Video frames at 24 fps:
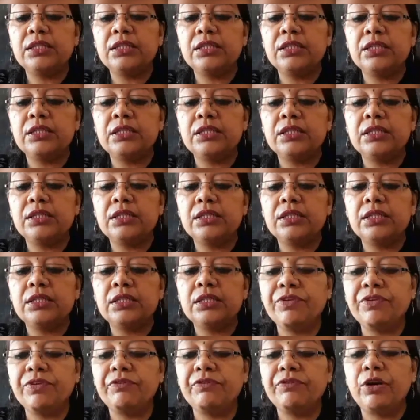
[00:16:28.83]
In this
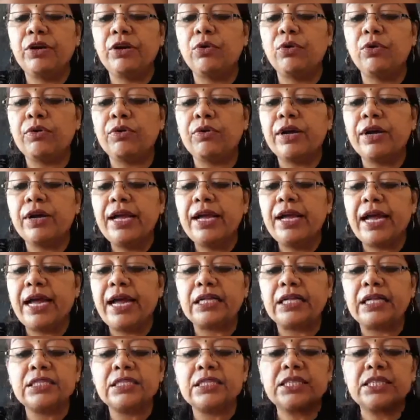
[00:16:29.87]
chapter, we will look
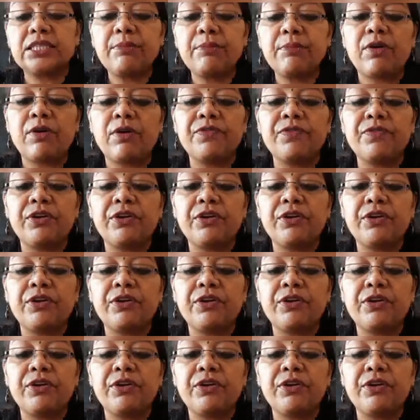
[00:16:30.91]
at some